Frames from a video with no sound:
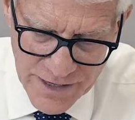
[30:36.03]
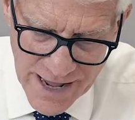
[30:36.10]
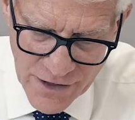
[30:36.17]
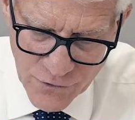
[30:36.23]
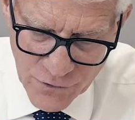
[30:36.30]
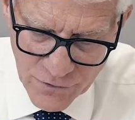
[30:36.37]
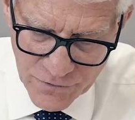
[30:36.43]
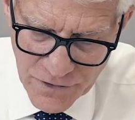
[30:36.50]

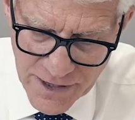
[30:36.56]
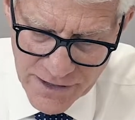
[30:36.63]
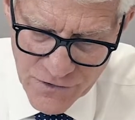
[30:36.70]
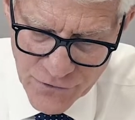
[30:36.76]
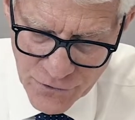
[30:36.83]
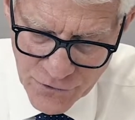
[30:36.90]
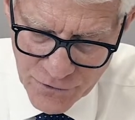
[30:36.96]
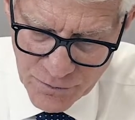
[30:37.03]
National Flood
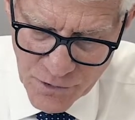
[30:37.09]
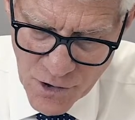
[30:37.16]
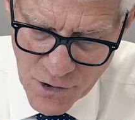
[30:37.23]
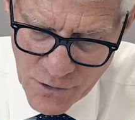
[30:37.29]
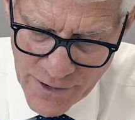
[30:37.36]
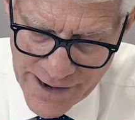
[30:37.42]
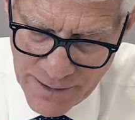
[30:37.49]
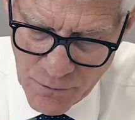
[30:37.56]
Insurance
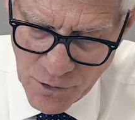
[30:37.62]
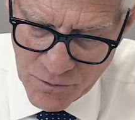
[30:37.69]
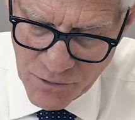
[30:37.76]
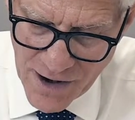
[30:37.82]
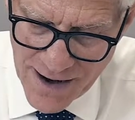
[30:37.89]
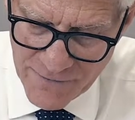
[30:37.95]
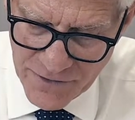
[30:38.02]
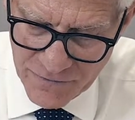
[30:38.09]
Program or
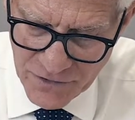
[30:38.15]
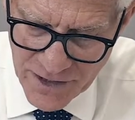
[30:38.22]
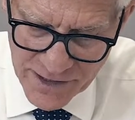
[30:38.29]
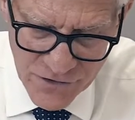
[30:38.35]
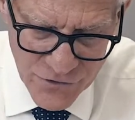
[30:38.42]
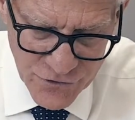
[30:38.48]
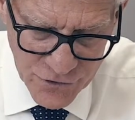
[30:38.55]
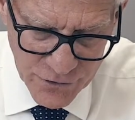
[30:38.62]
private flood
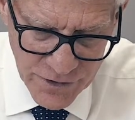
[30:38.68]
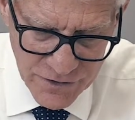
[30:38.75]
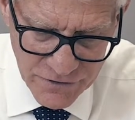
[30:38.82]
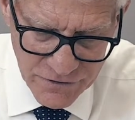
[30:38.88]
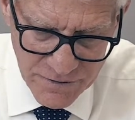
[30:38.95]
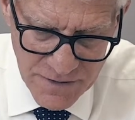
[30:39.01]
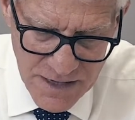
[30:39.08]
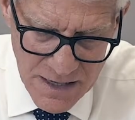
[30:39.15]

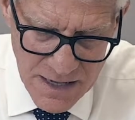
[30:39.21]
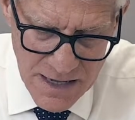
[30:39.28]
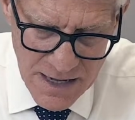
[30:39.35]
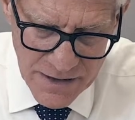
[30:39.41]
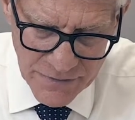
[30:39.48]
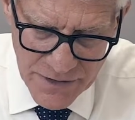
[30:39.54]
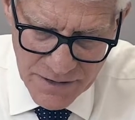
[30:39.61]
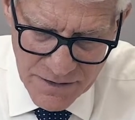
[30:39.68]
insurance,
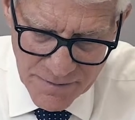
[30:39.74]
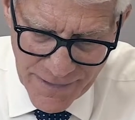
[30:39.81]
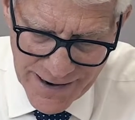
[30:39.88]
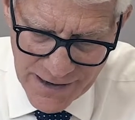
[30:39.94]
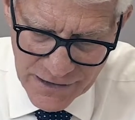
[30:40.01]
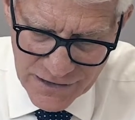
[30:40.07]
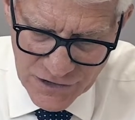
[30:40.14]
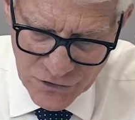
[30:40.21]
then the
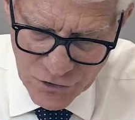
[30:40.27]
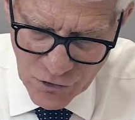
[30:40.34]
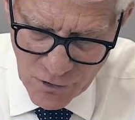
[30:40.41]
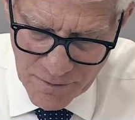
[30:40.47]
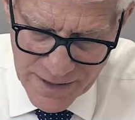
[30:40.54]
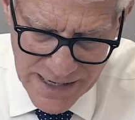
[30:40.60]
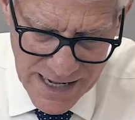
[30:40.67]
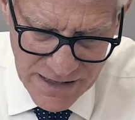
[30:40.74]
buyer can
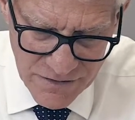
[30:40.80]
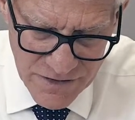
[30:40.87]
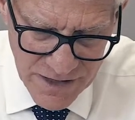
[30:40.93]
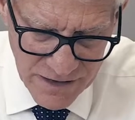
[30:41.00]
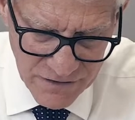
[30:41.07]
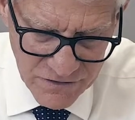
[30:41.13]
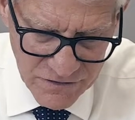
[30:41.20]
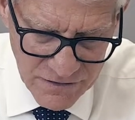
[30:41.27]
terminate
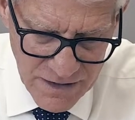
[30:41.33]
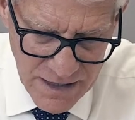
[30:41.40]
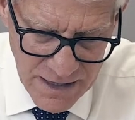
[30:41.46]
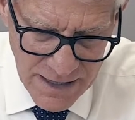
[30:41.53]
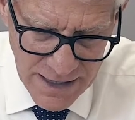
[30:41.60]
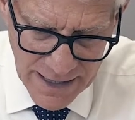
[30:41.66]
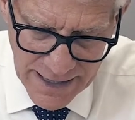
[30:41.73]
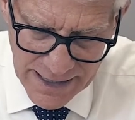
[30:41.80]
this,
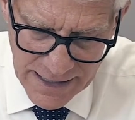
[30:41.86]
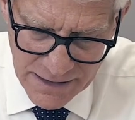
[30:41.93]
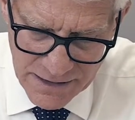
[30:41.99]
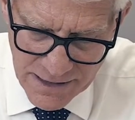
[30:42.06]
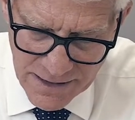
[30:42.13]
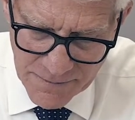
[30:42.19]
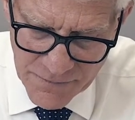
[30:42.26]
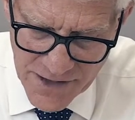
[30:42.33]
and
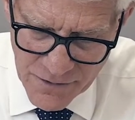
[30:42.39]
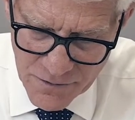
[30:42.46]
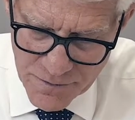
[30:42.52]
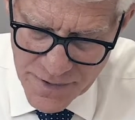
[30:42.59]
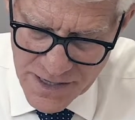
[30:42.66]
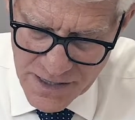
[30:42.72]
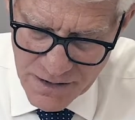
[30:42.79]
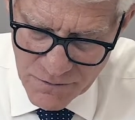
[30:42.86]
they would
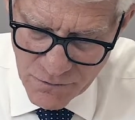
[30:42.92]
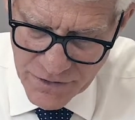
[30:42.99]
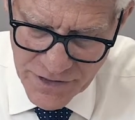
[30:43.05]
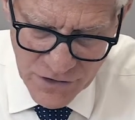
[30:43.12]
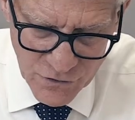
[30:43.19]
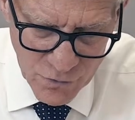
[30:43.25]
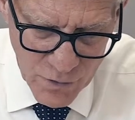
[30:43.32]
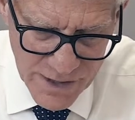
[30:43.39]
be
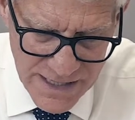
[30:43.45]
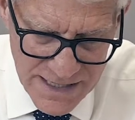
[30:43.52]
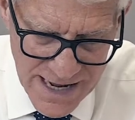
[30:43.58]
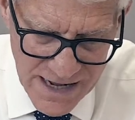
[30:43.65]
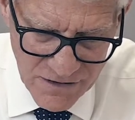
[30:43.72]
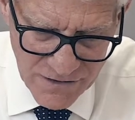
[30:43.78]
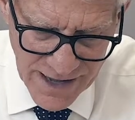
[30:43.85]
within 20 days